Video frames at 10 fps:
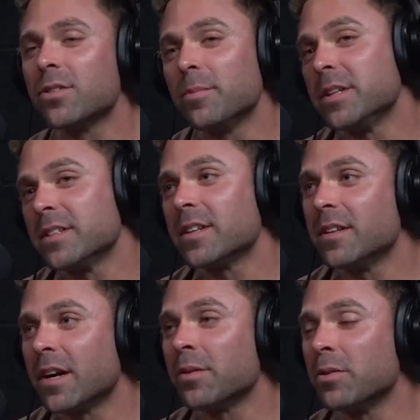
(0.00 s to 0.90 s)
So basically
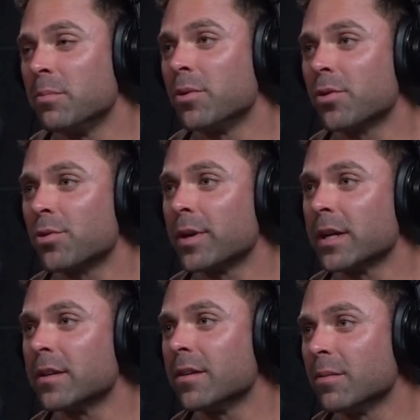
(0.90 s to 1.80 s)
now they're
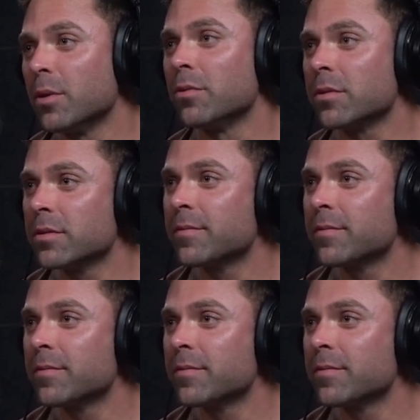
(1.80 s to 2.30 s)
brokering the boat.